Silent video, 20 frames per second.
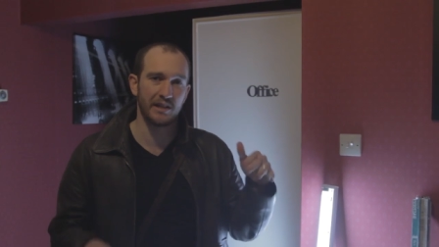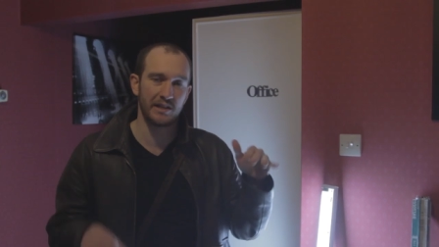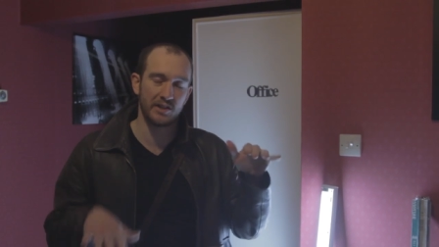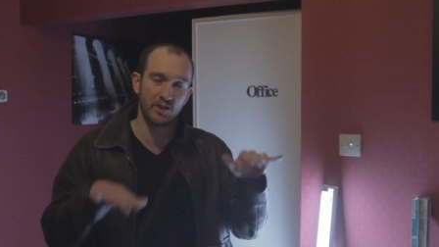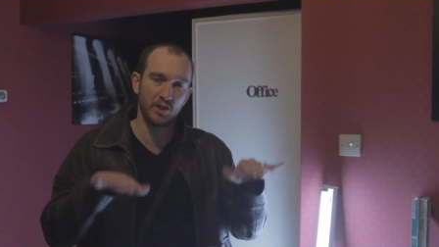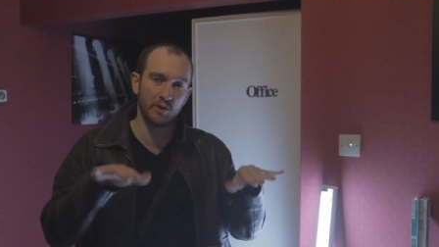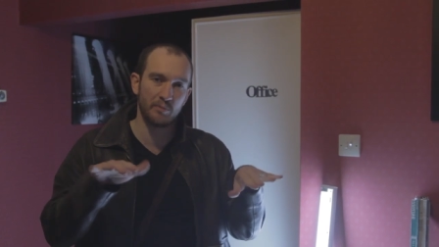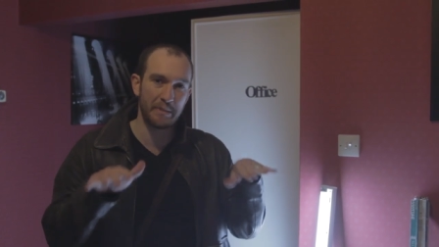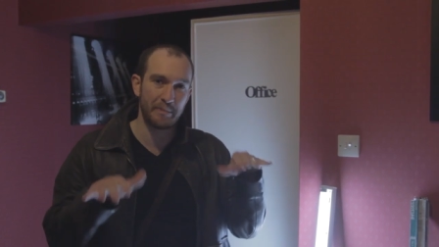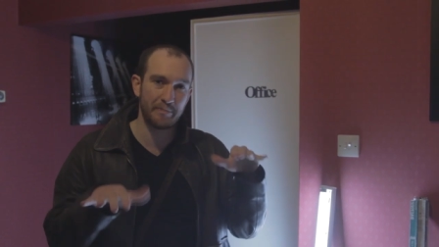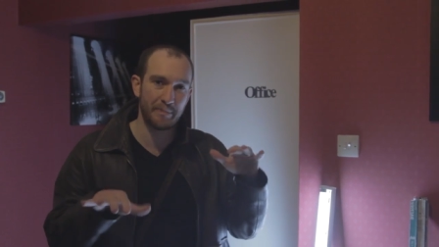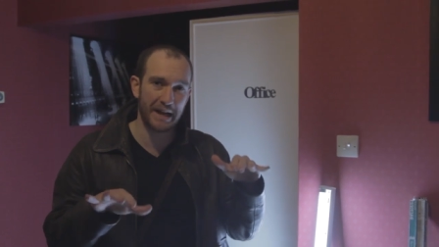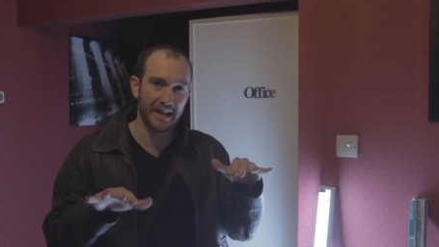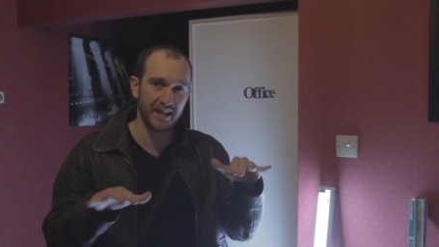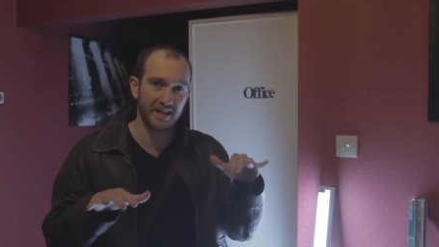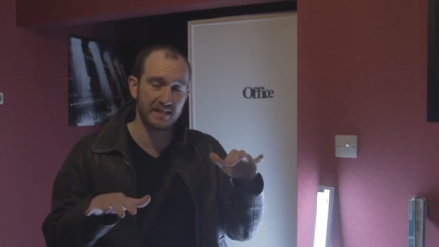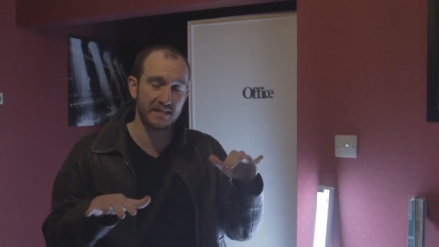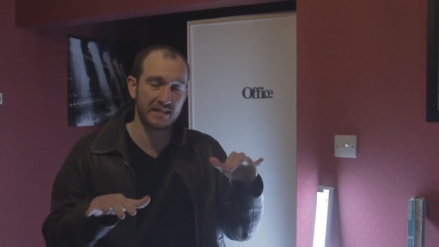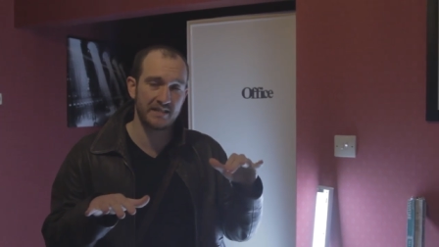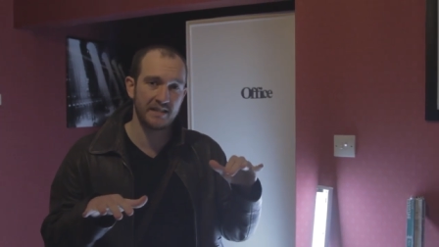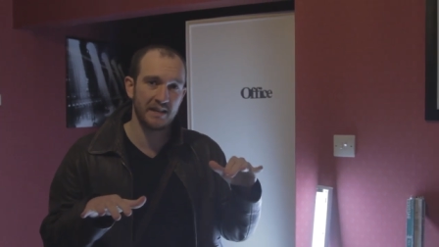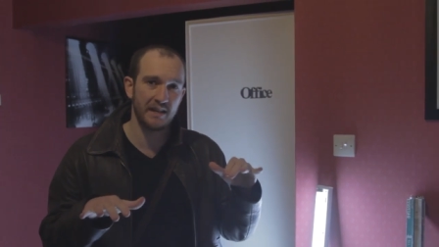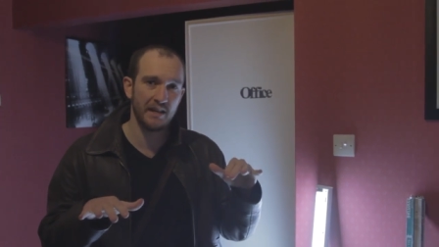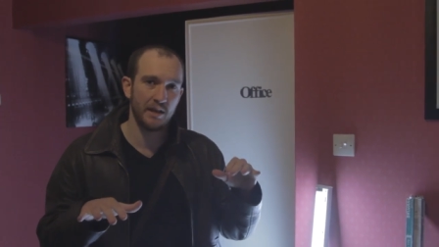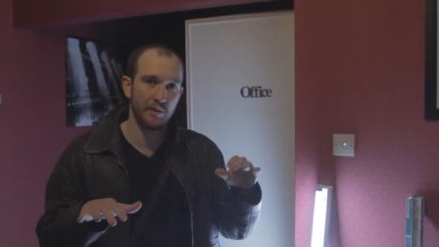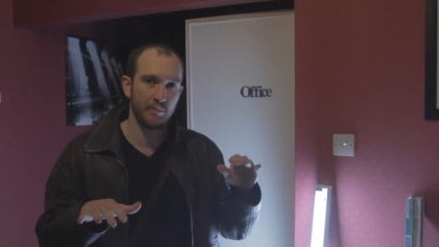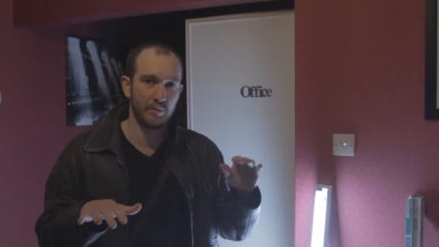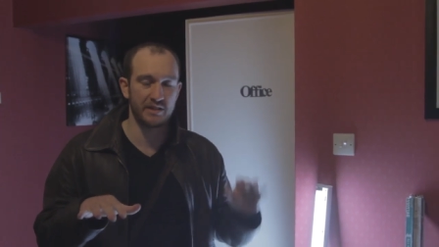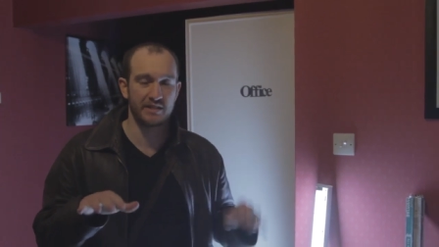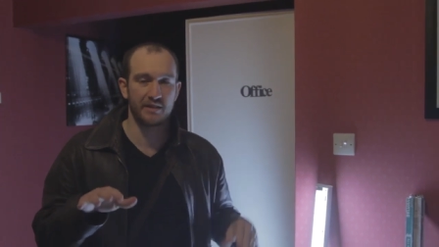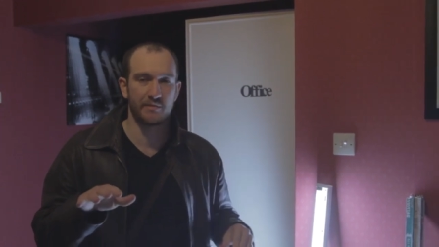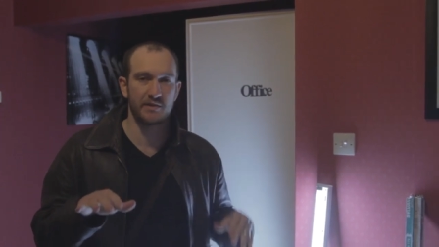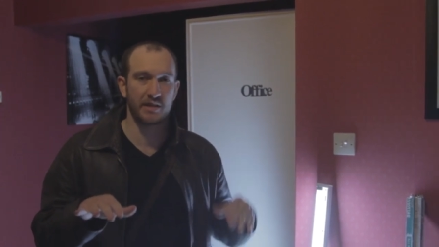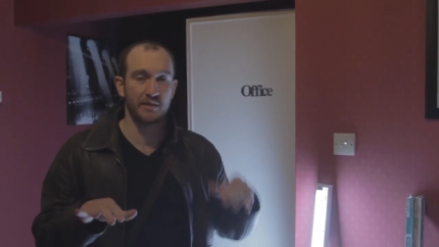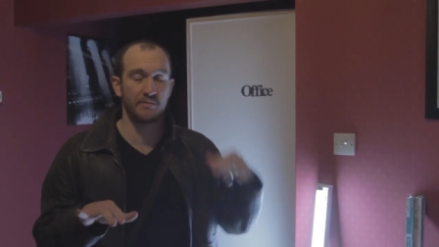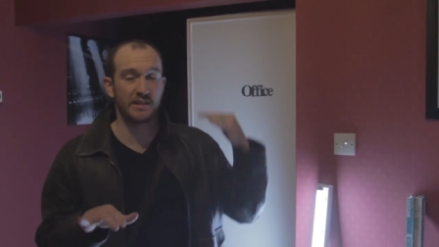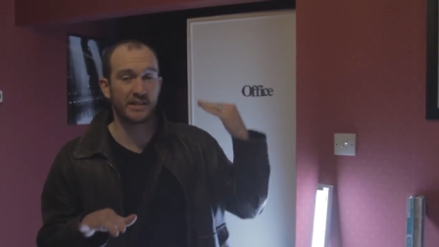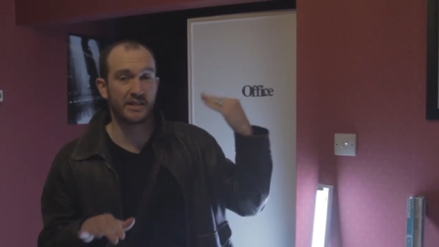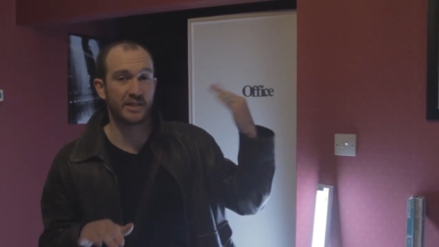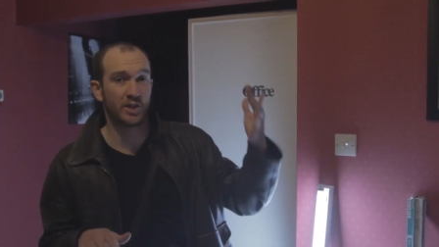It should be balanced, but
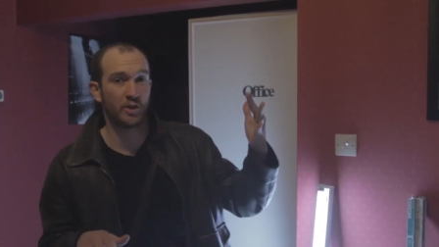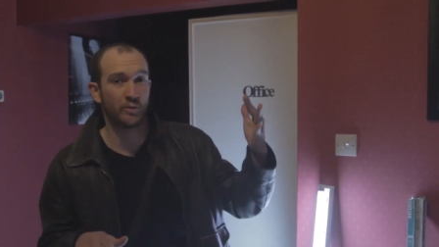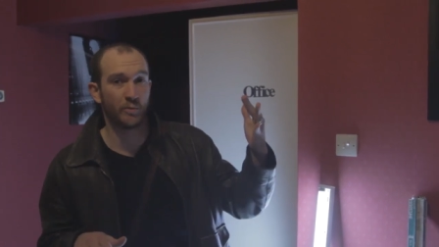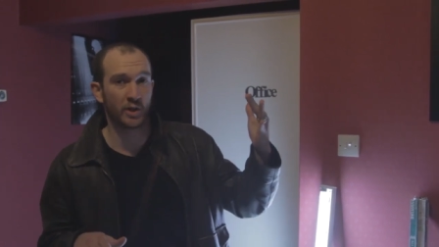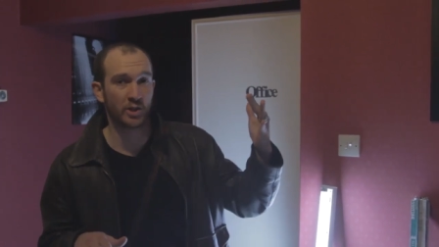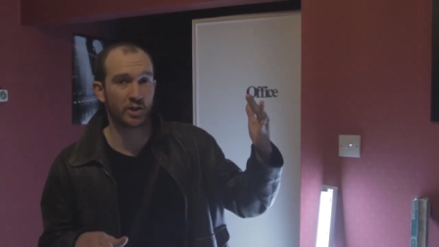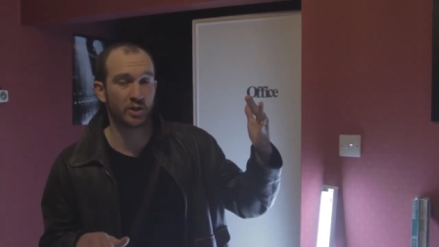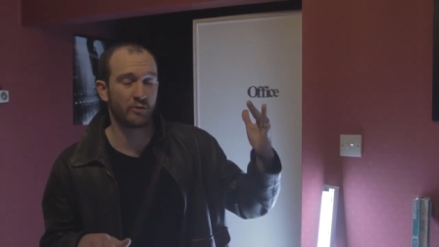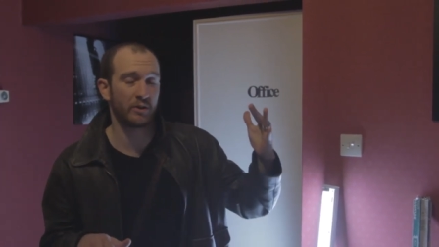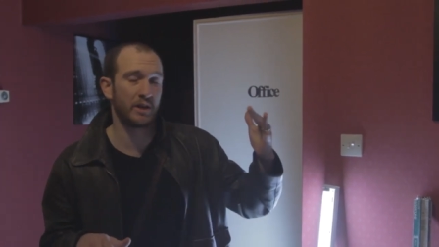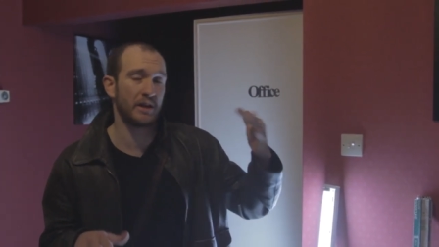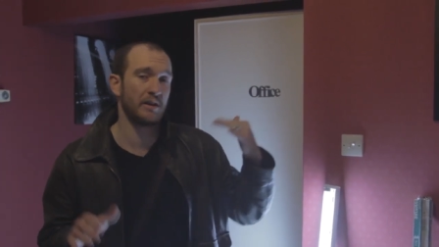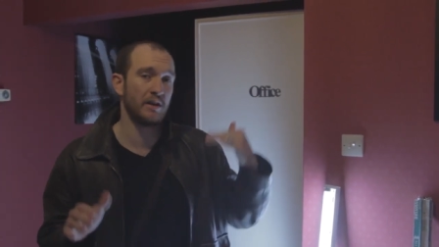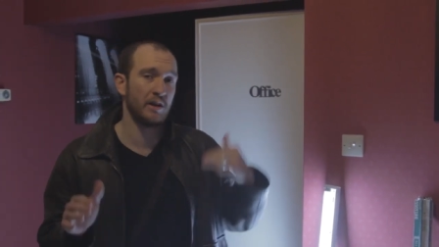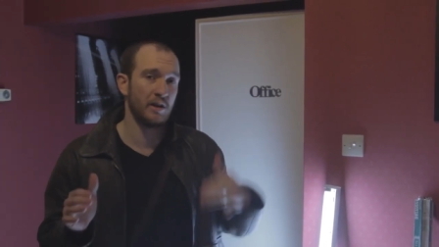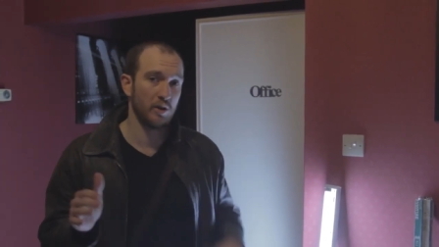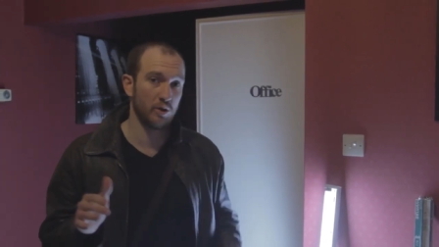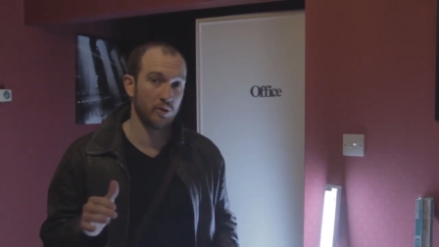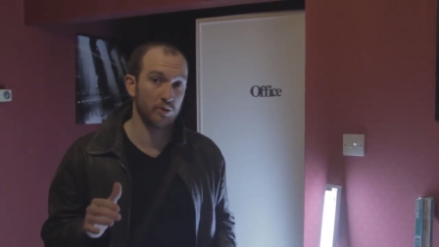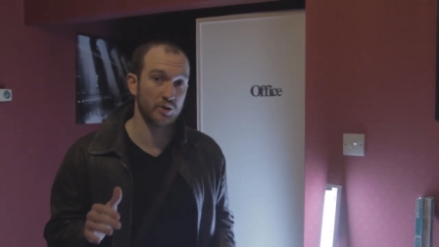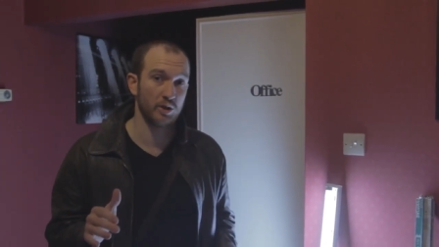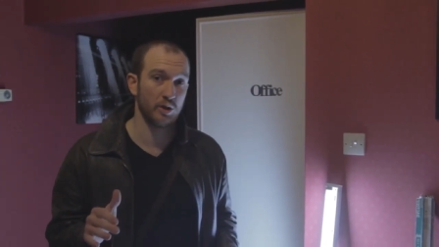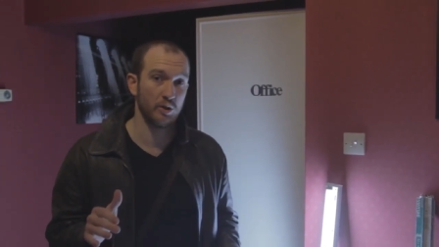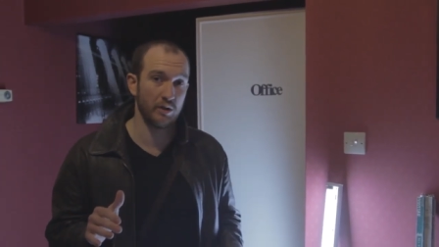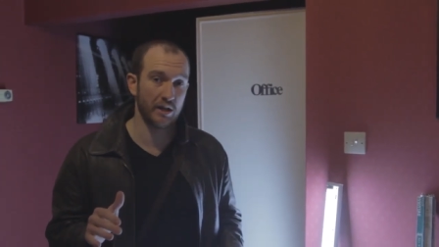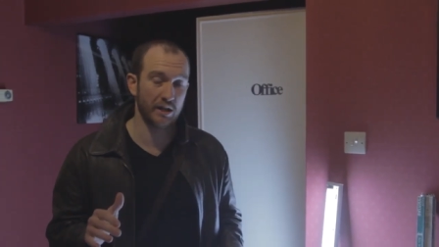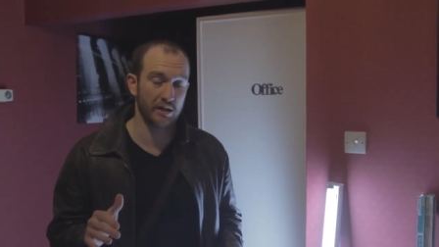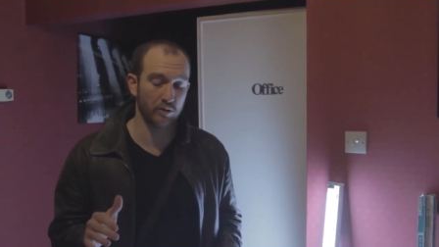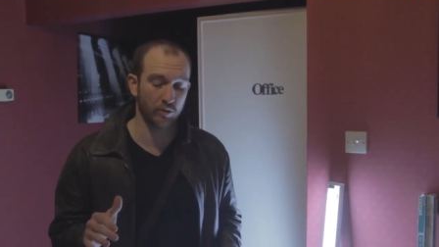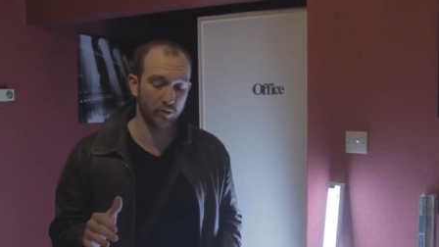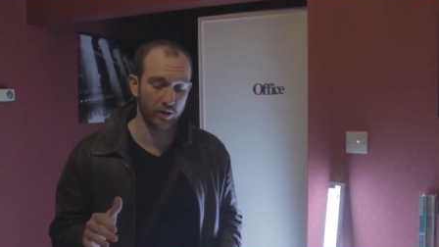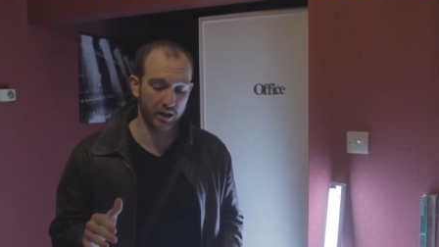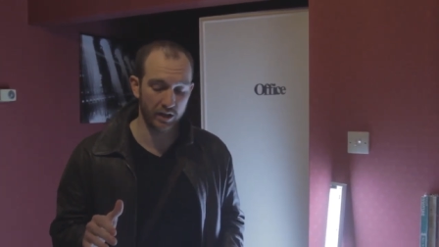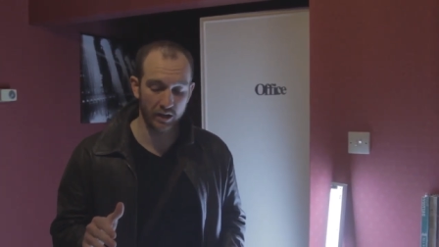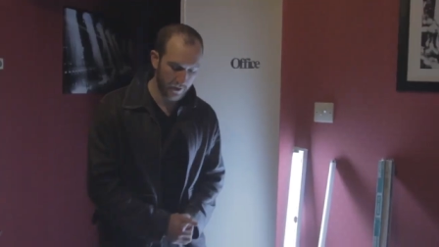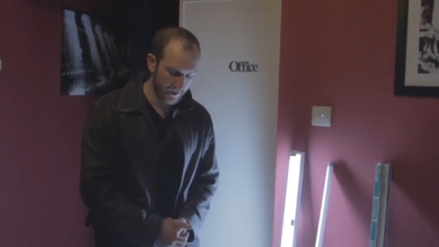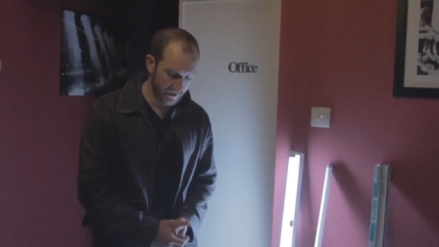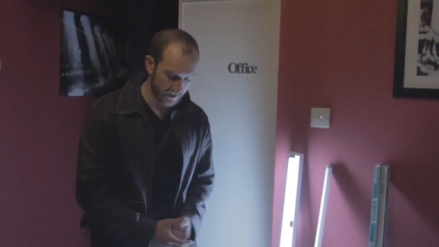sometimes it's too much green or too little green.